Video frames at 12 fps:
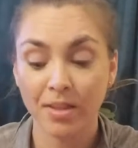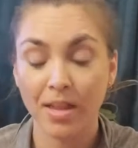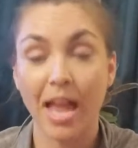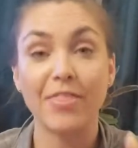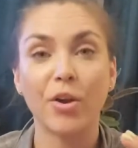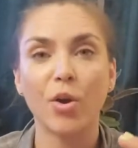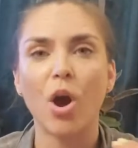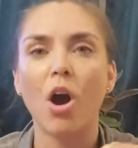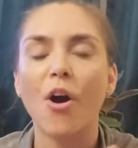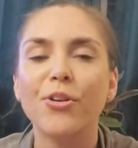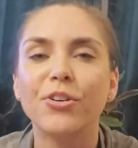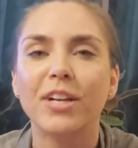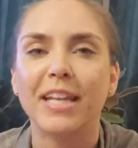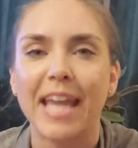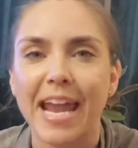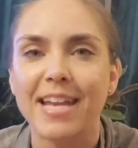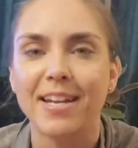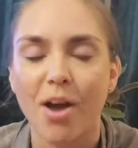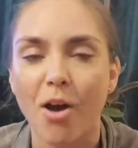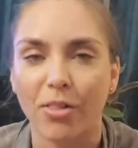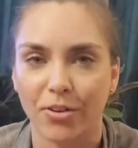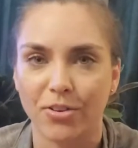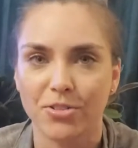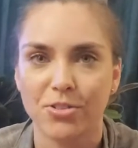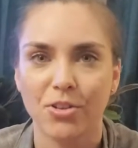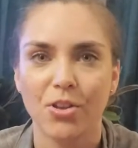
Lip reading: and they're $180.